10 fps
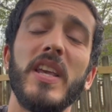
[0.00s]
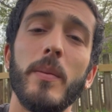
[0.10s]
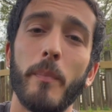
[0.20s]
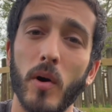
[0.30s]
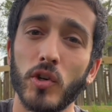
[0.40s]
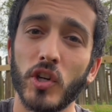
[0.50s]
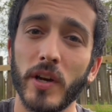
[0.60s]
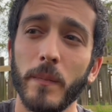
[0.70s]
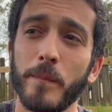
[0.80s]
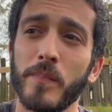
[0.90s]

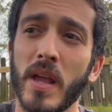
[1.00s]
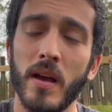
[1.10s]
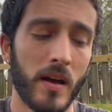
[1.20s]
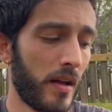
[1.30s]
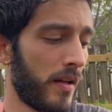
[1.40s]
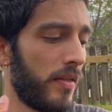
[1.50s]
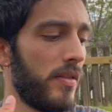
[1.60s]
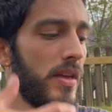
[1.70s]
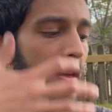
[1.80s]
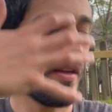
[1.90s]
emotion,
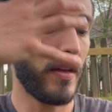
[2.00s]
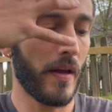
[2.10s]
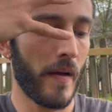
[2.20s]
the